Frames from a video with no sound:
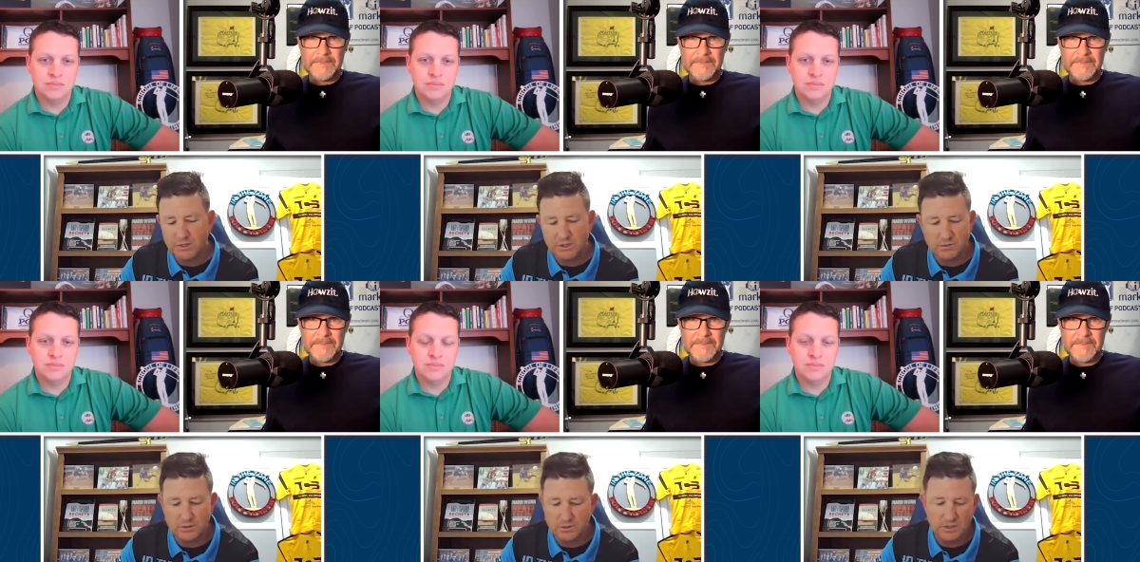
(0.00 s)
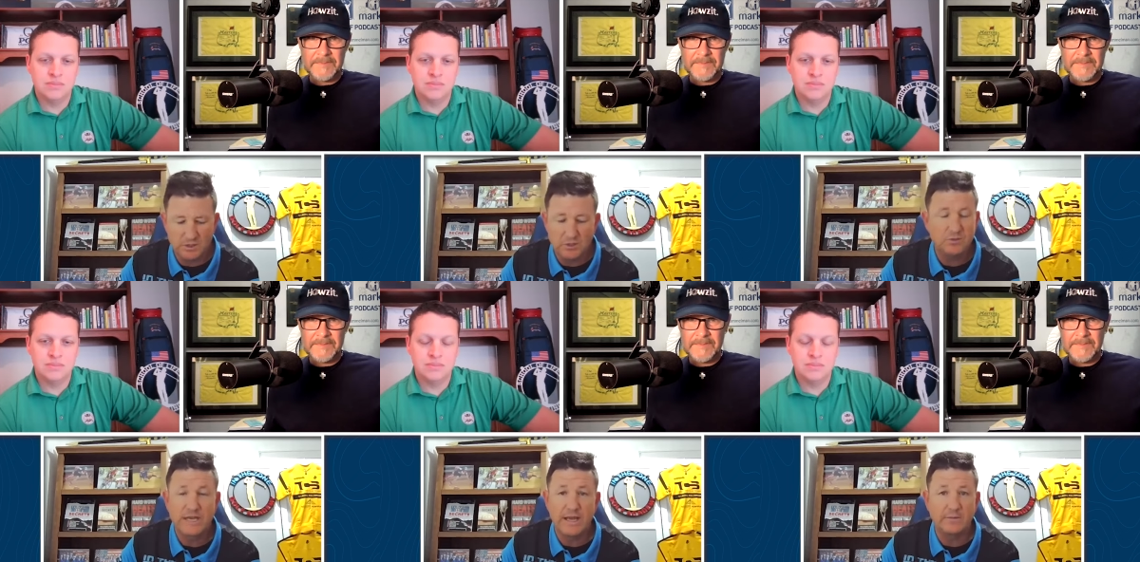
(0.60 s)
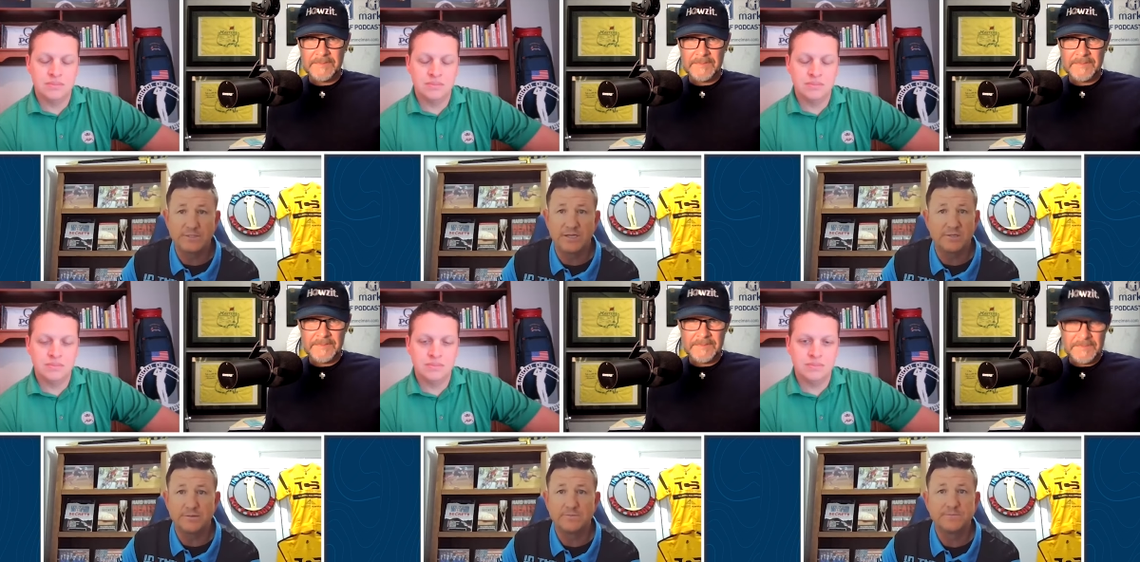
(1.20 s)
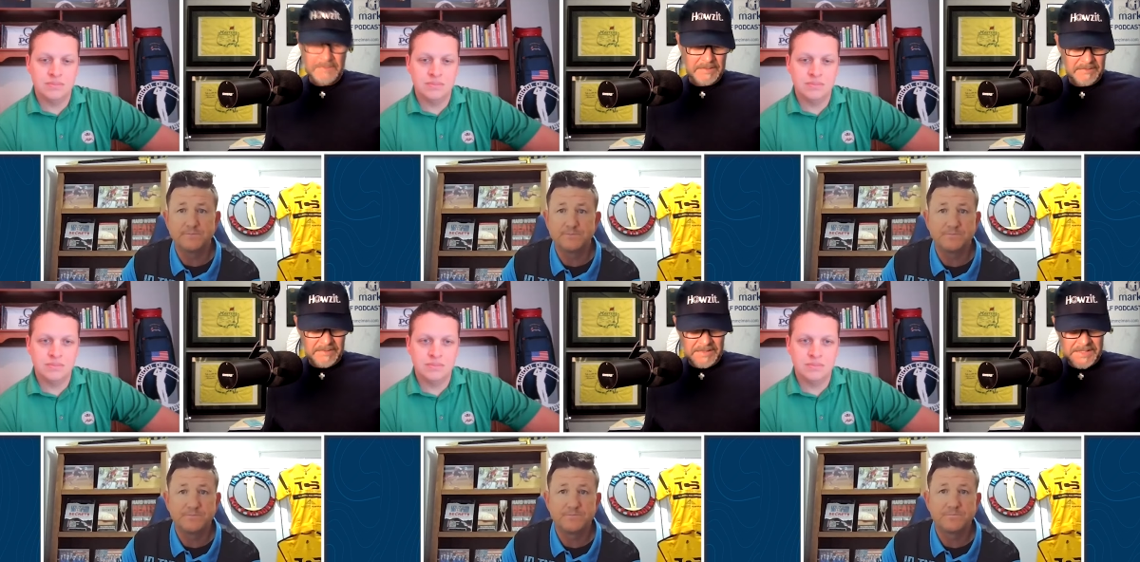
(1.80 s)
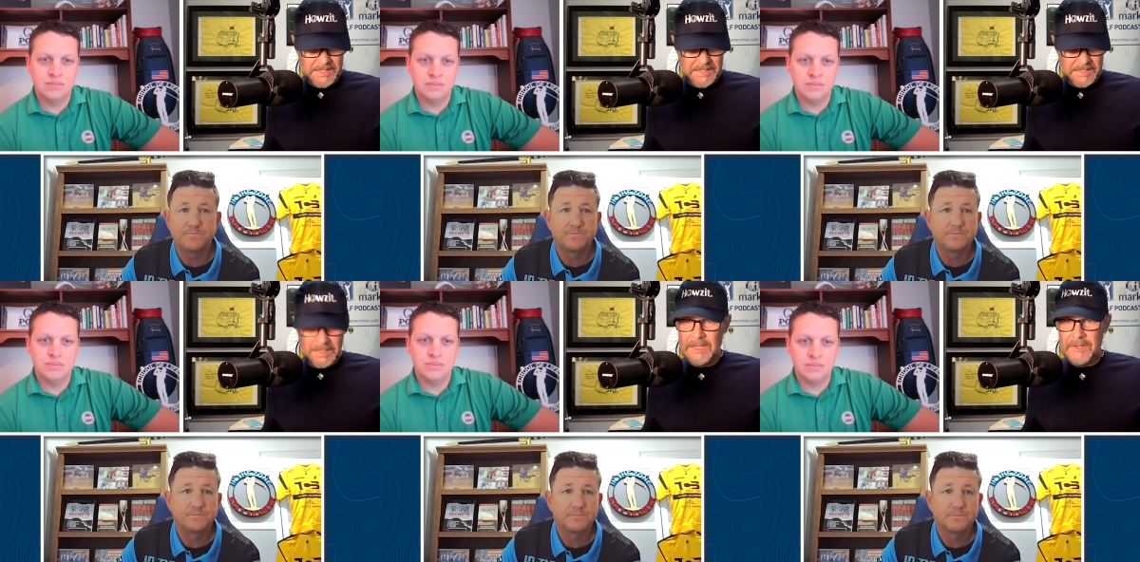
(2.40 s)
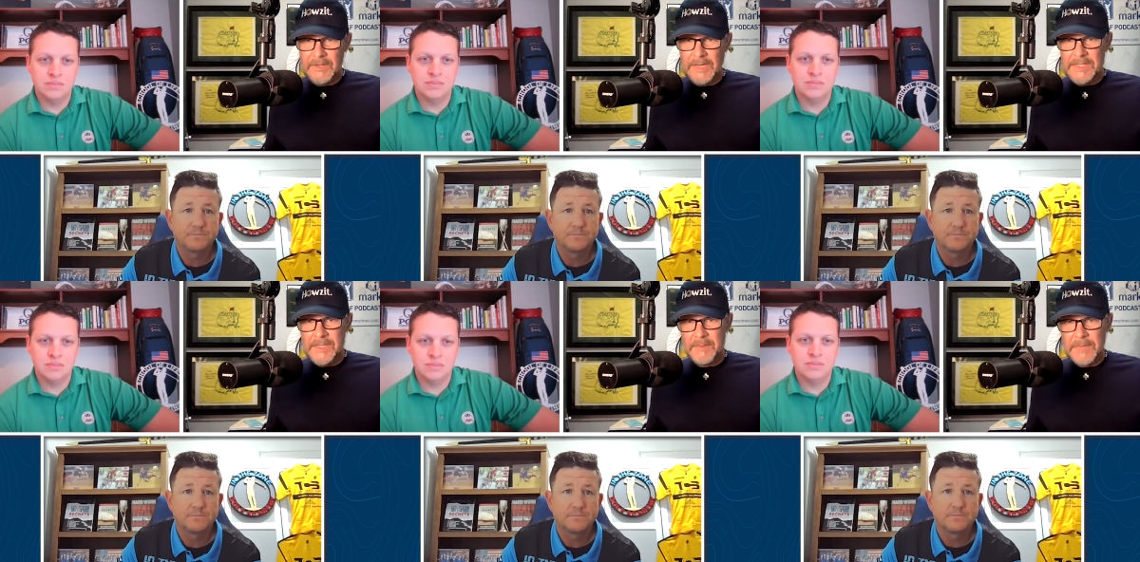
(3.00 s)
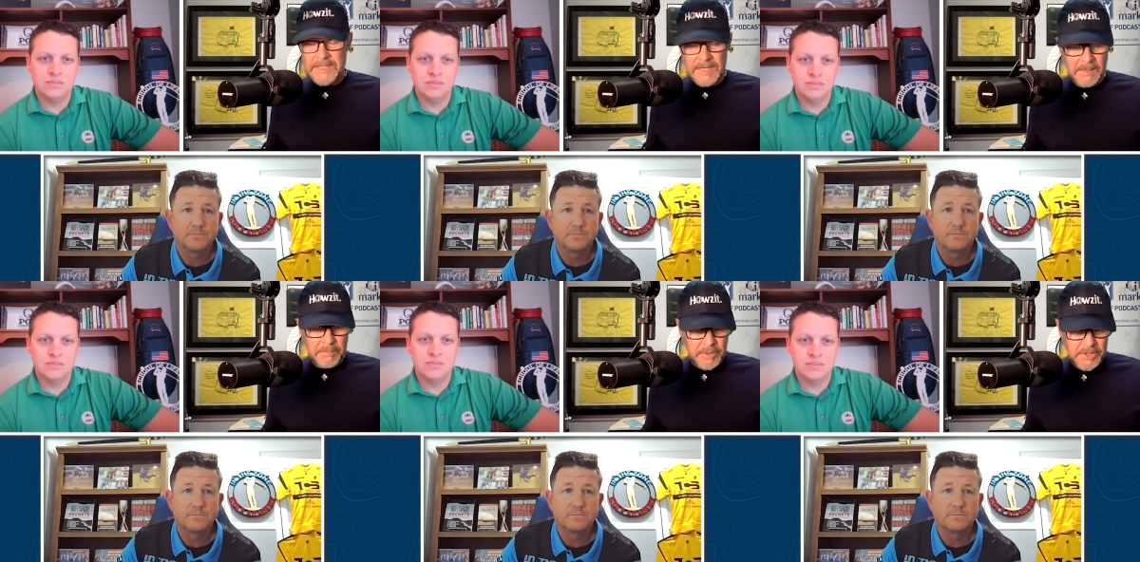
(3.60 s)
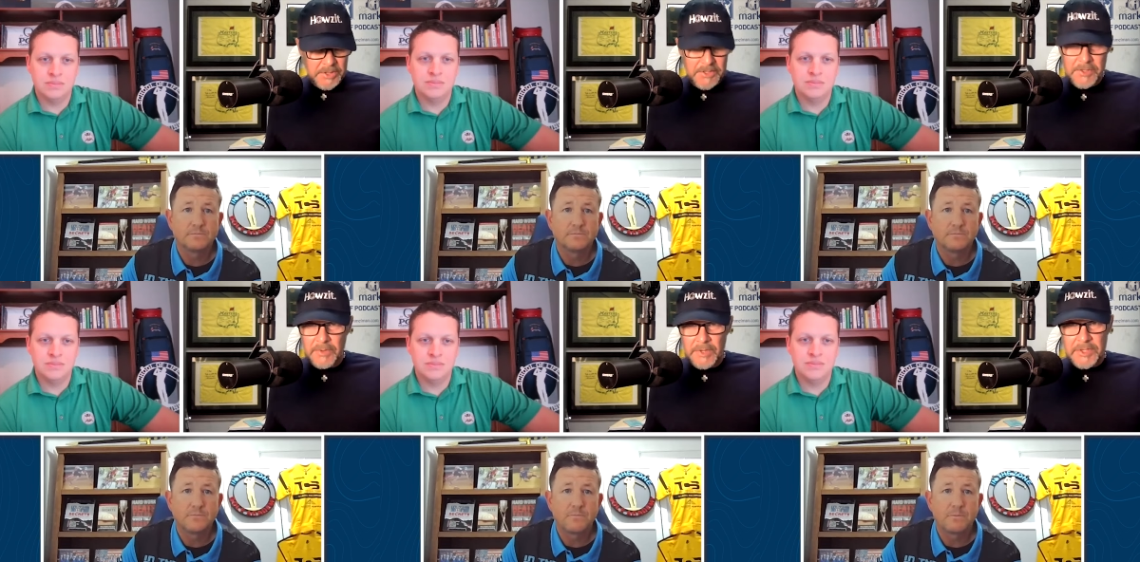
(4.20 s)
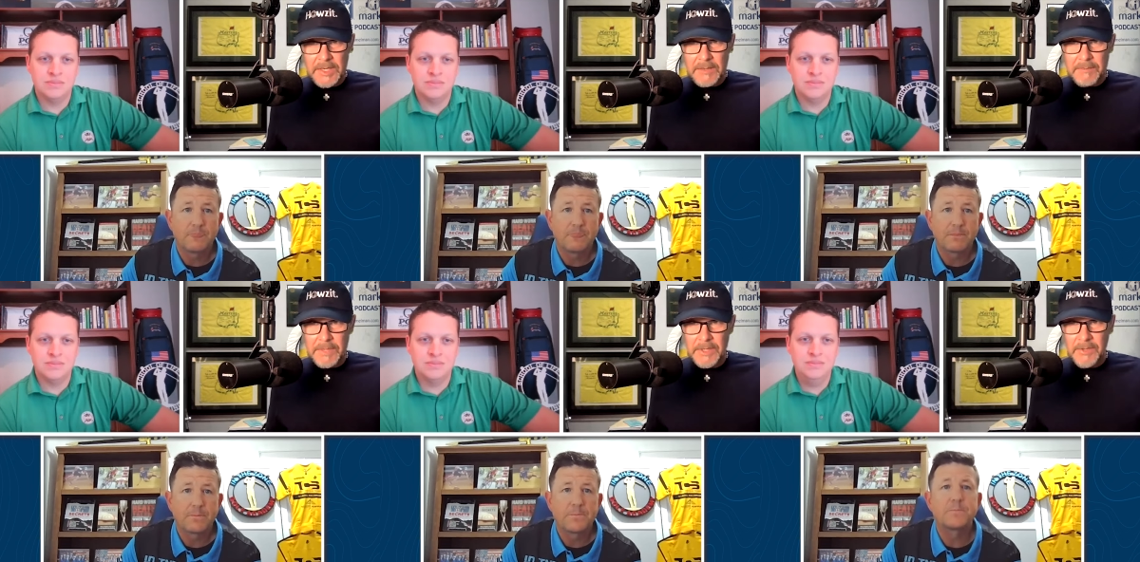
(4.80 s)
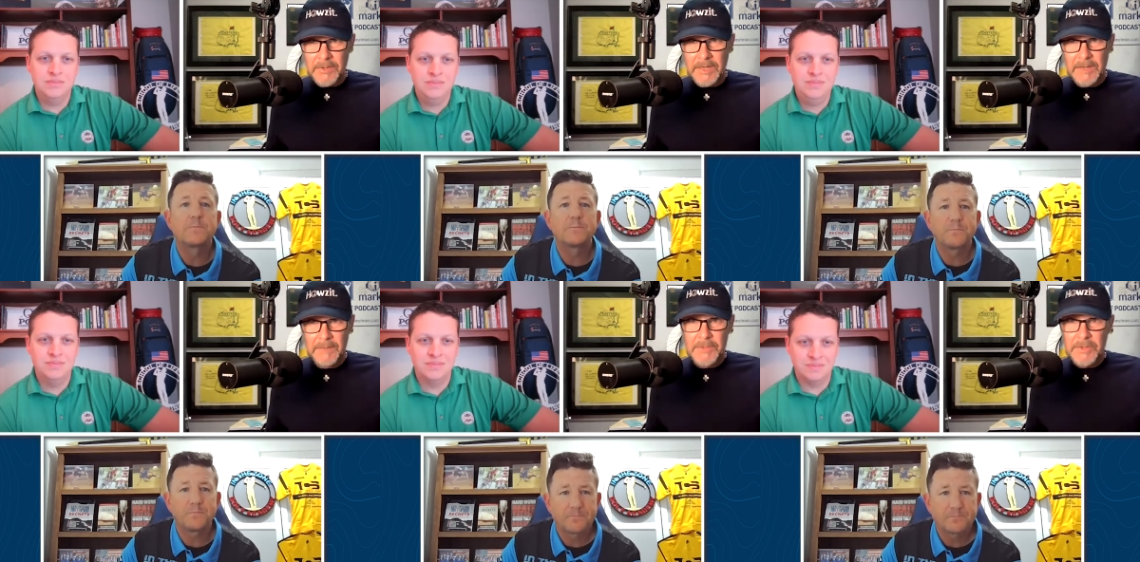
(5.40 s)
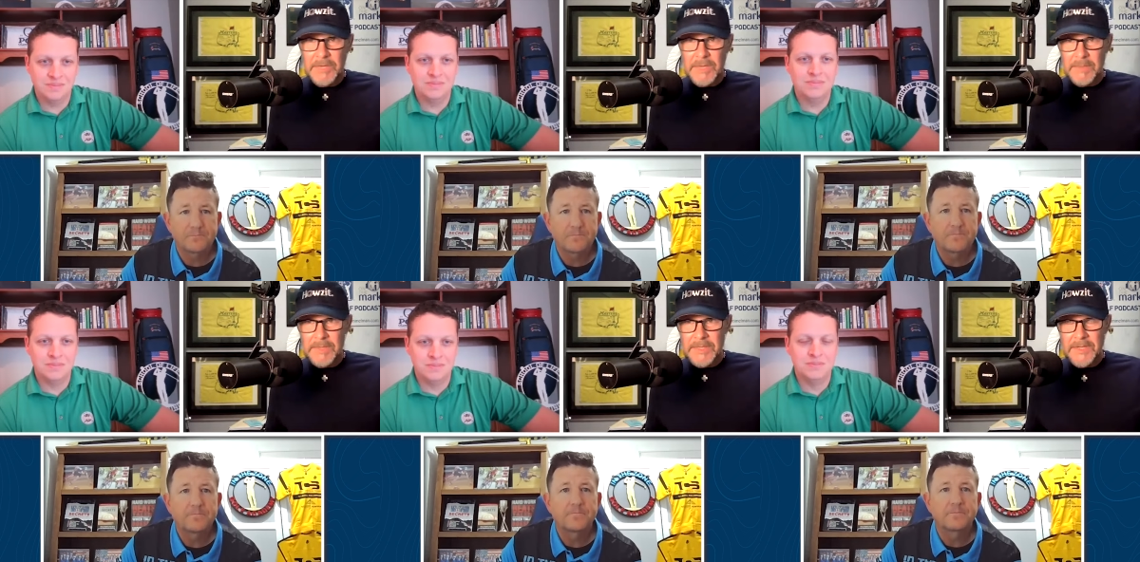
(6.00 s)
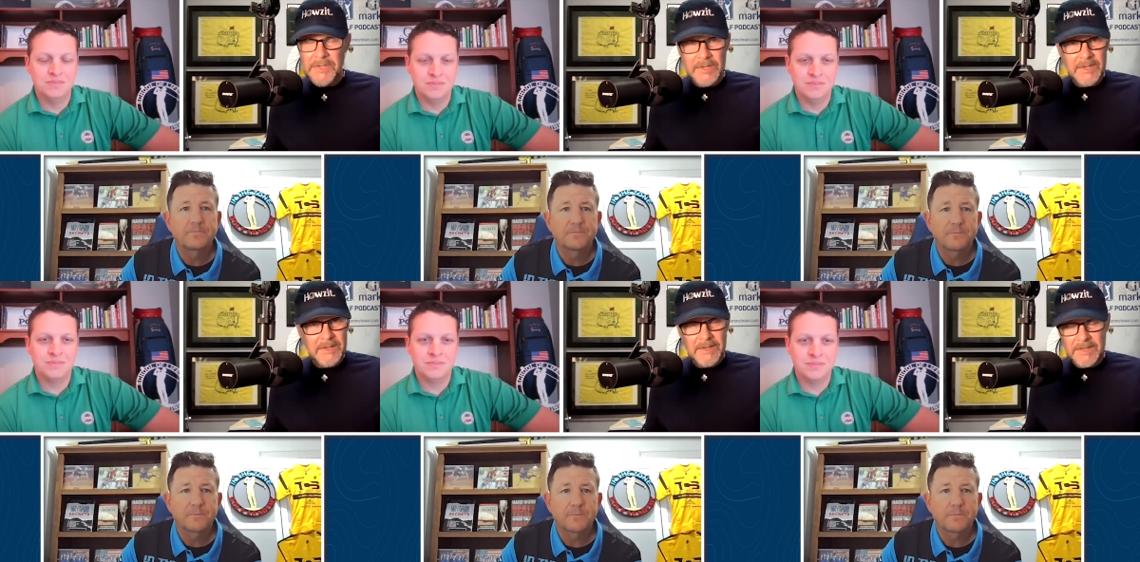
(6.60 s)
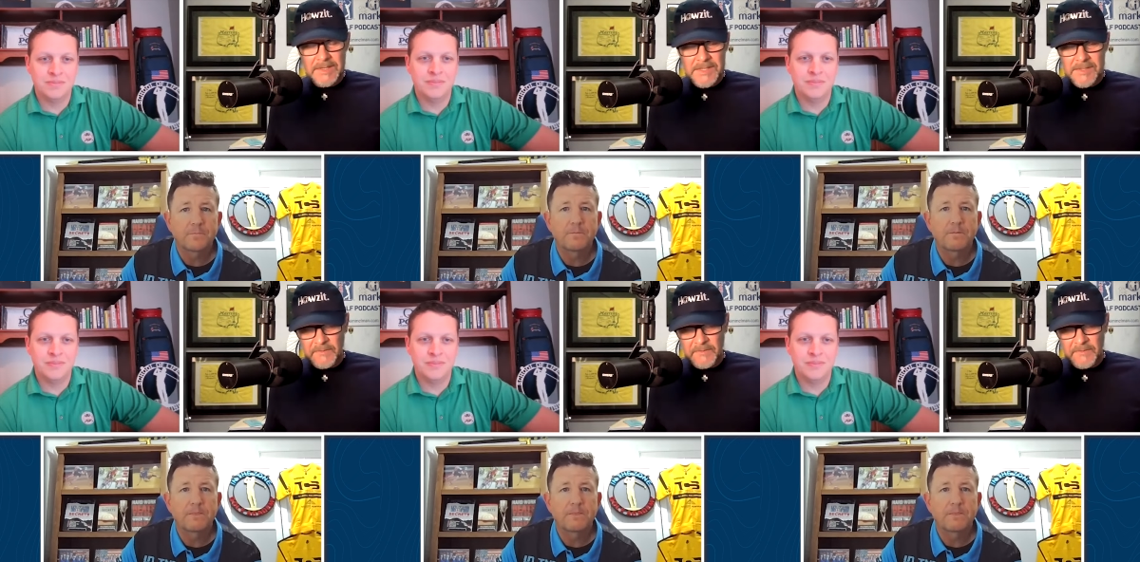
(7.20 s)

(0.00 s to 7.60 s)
Speaker 1: a, a huge game changer.
Speaker 2: Fantastic. Hey, you guys are the best. I appreciate you reaching out, Bo. Um, do keep in touch this is